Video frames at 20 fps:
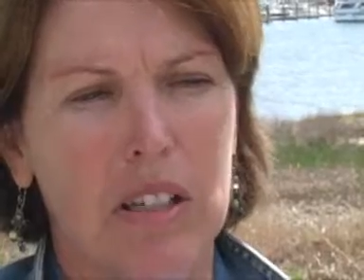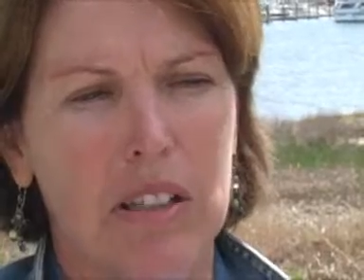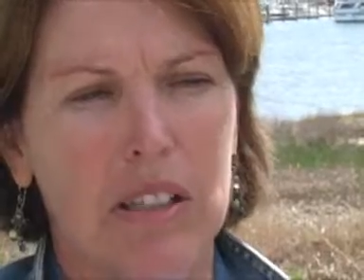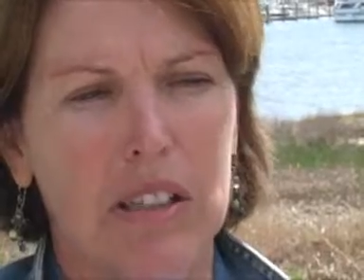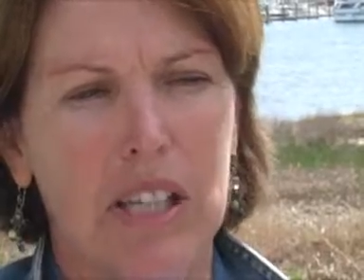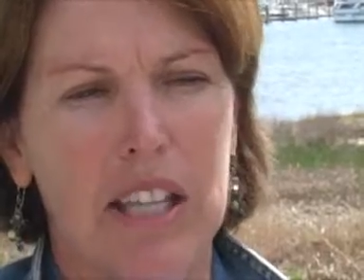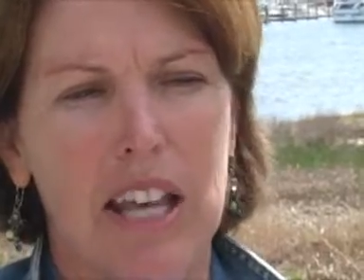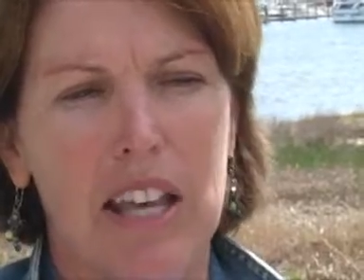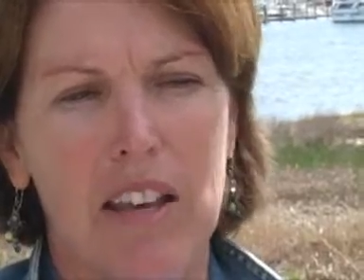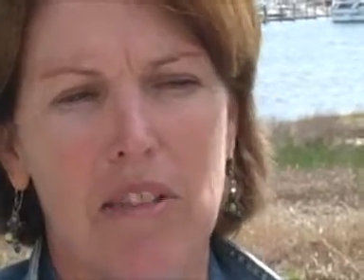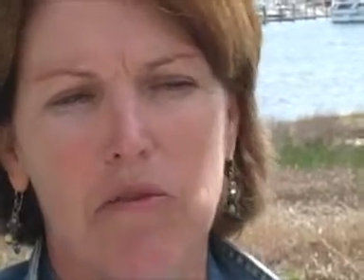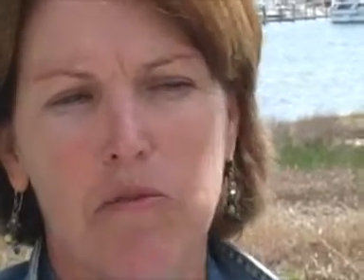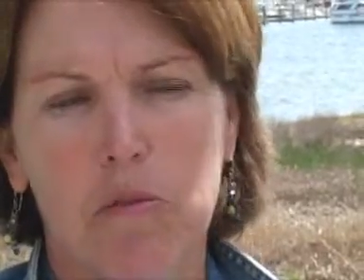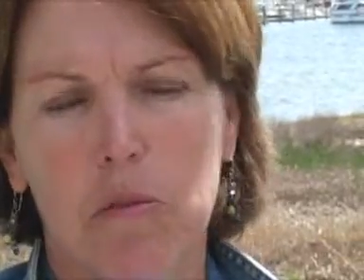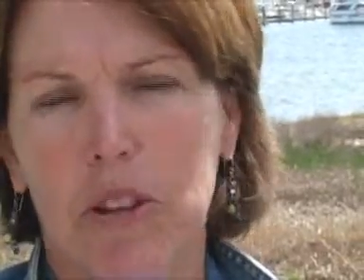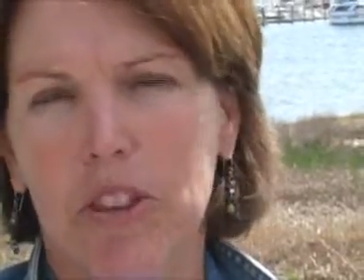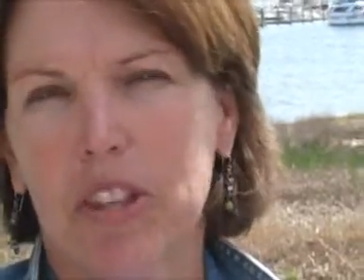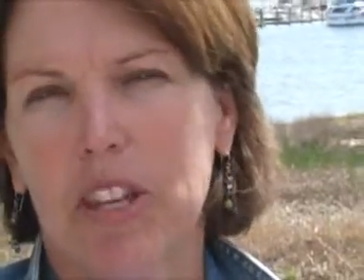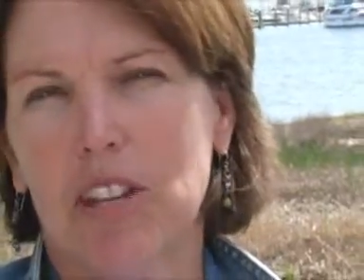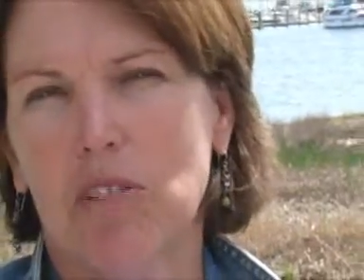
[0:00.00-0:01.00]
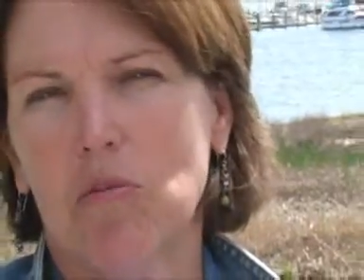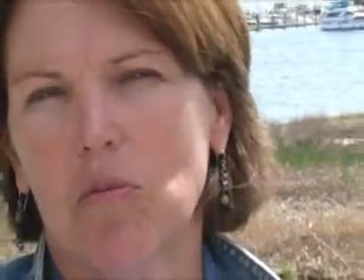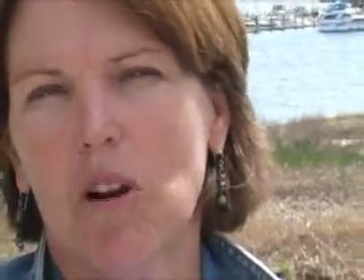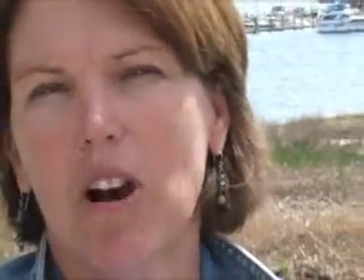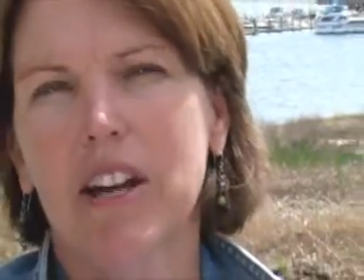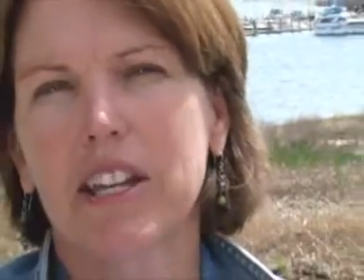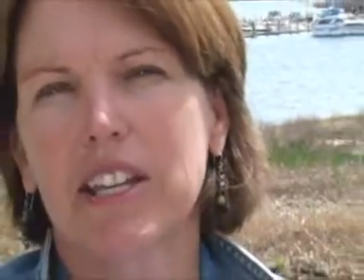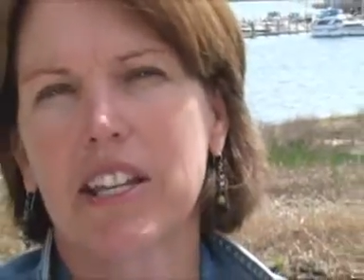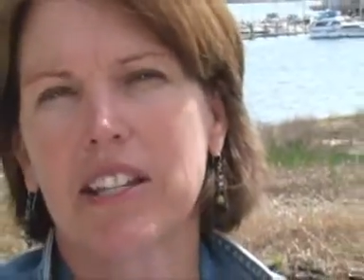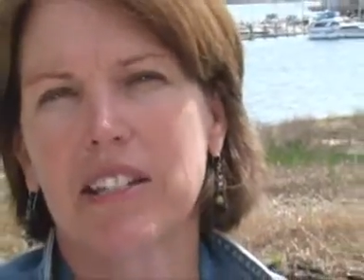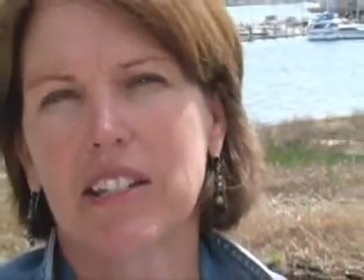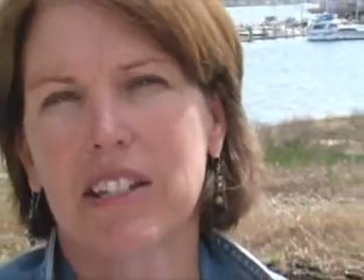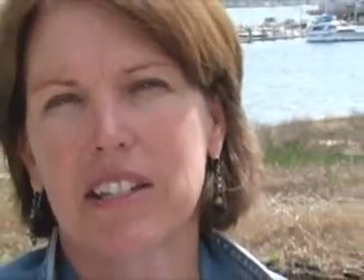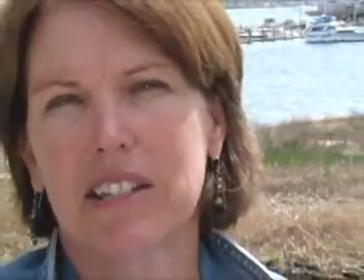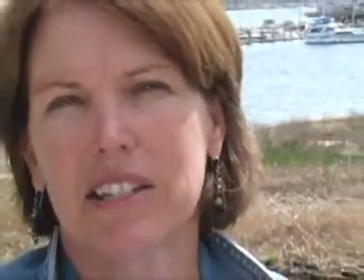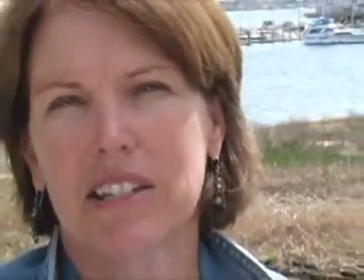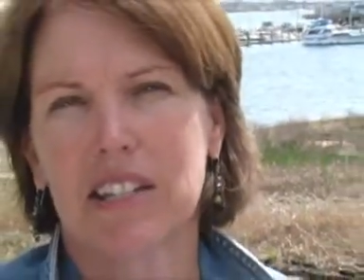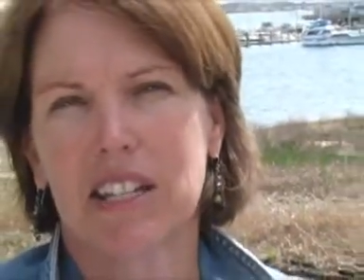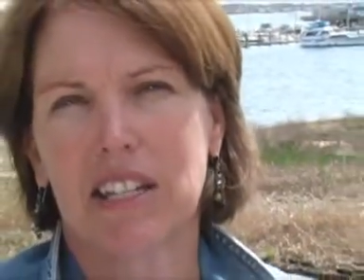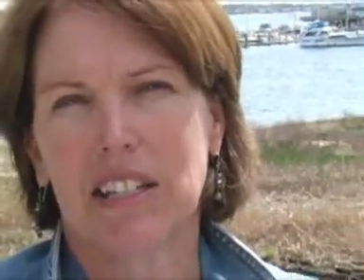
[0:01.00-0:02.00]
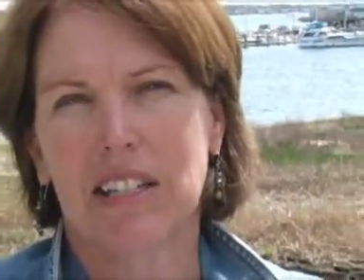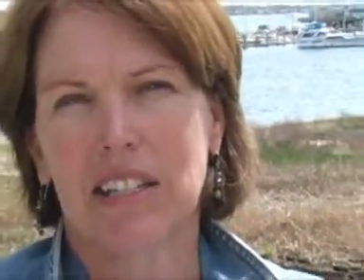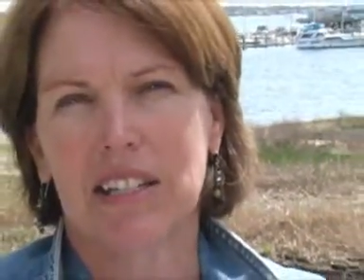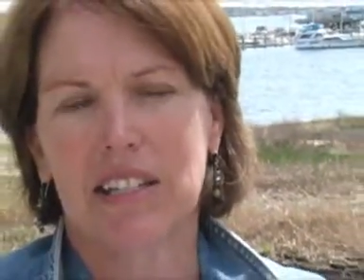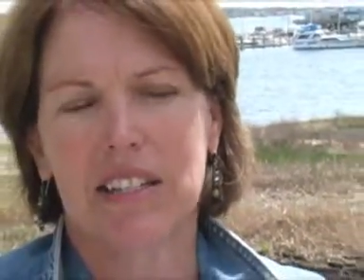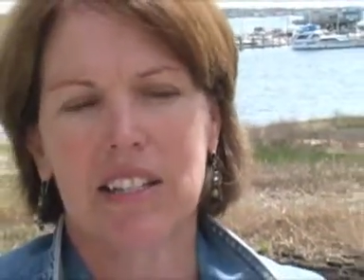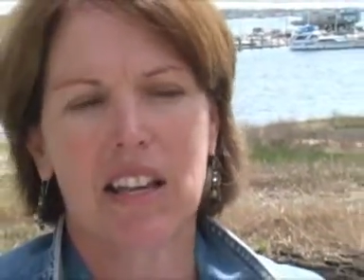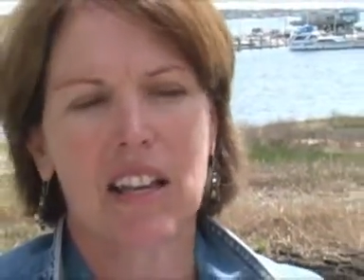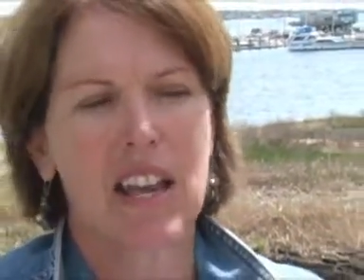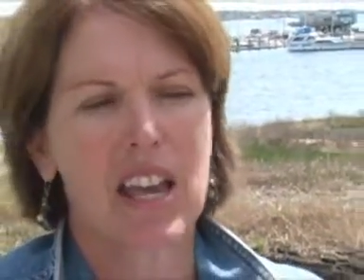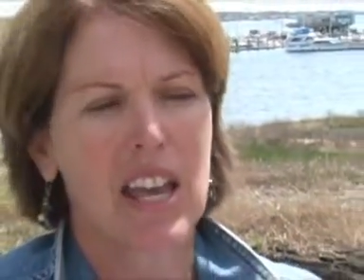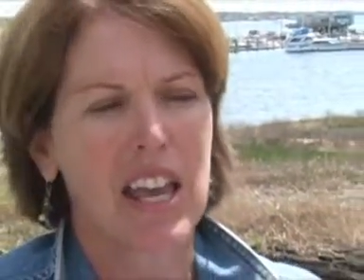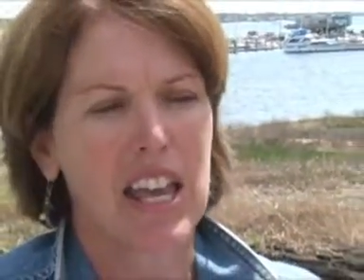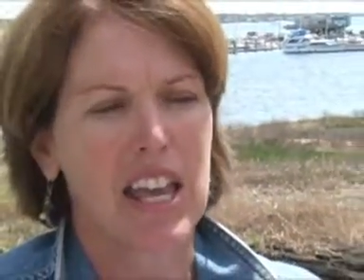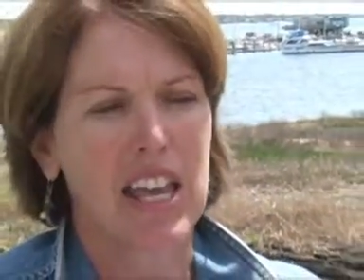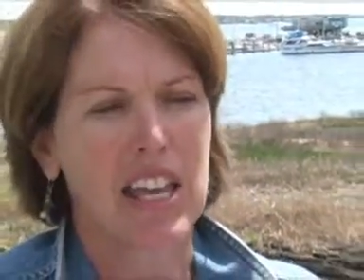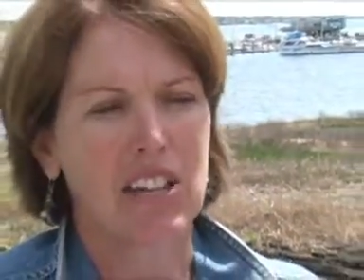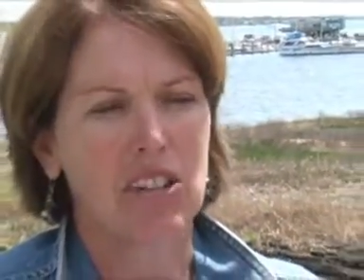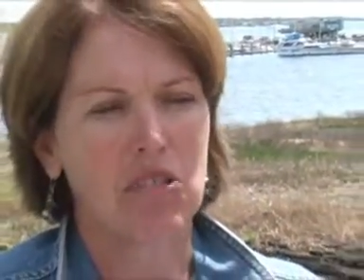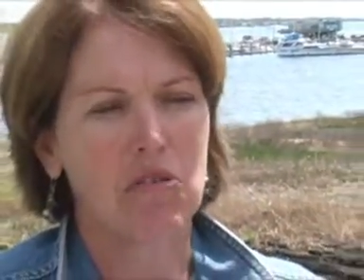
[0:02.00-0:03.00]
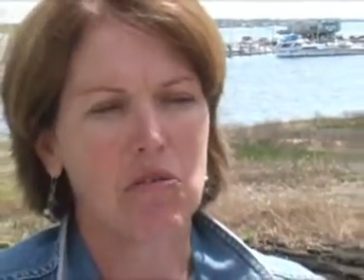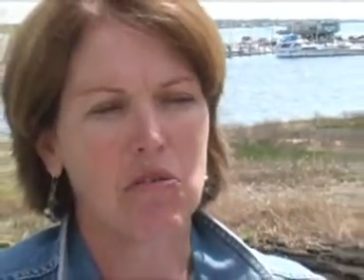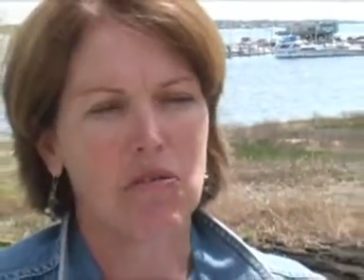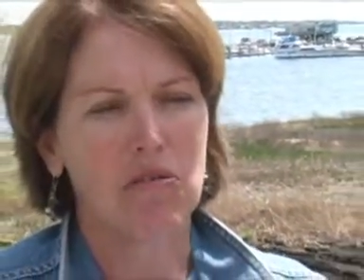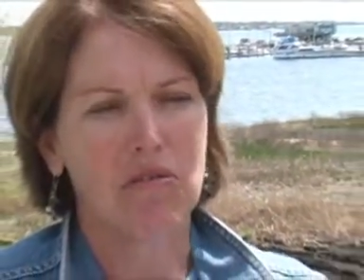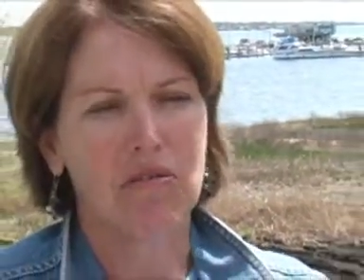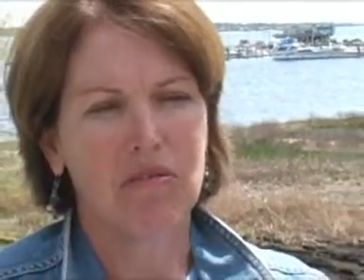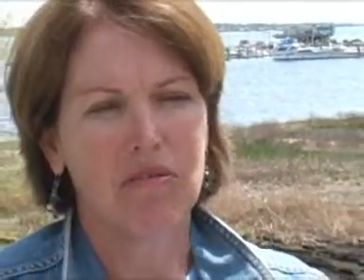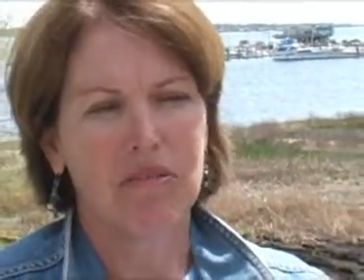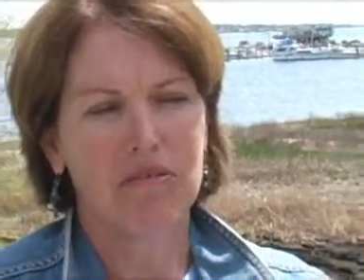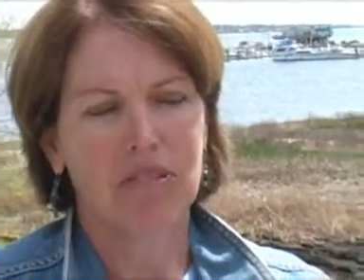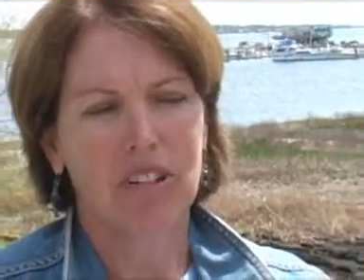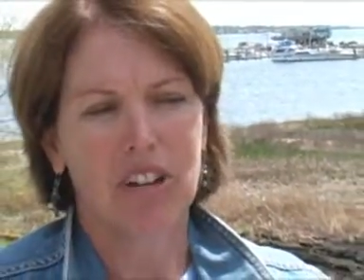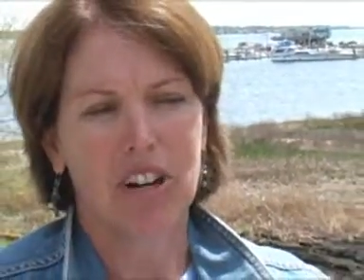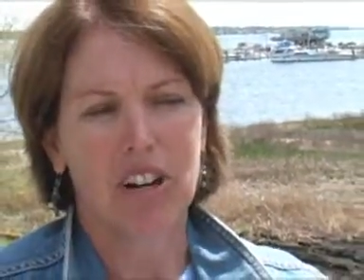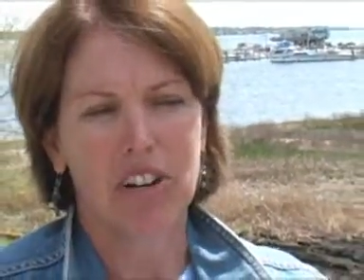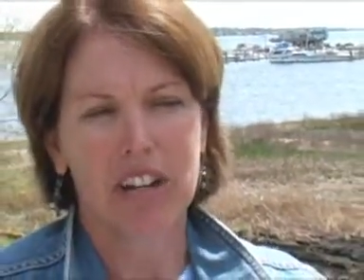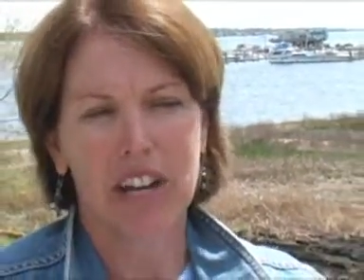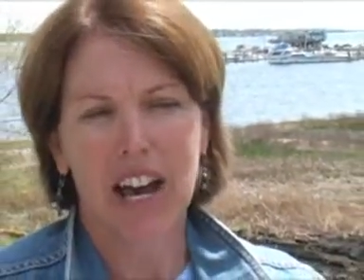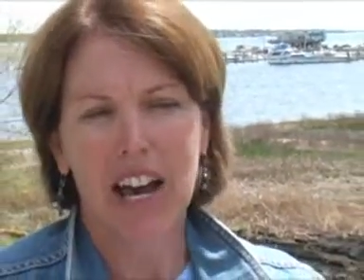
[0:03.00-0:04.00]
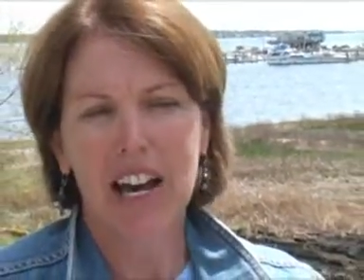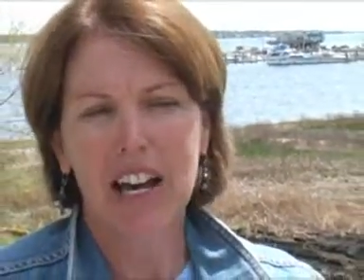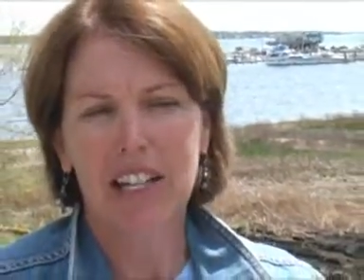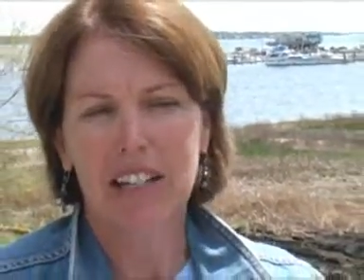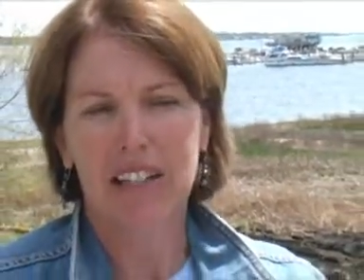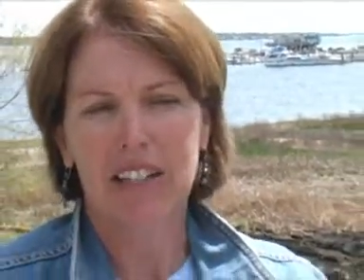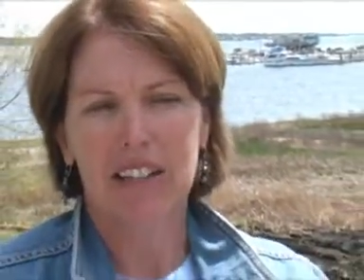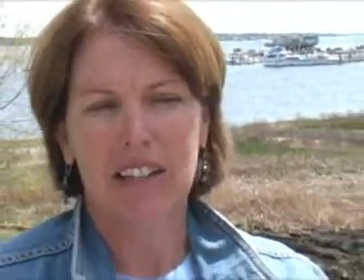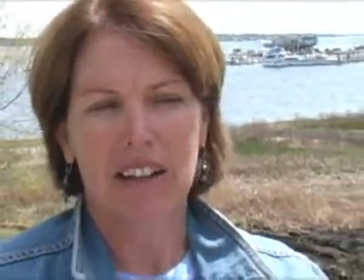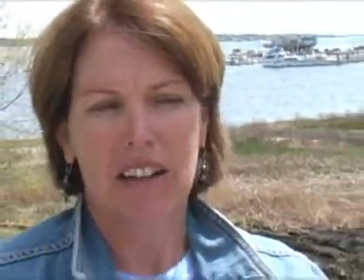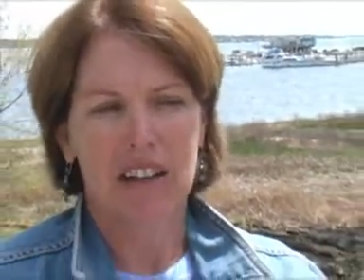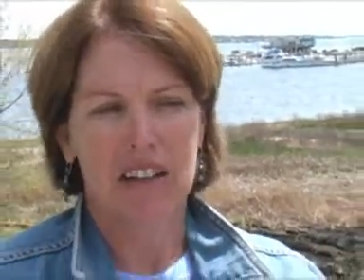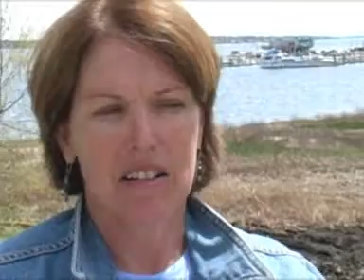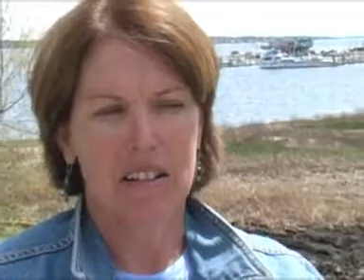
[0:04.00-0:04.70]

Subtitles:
live within walking distance and who are not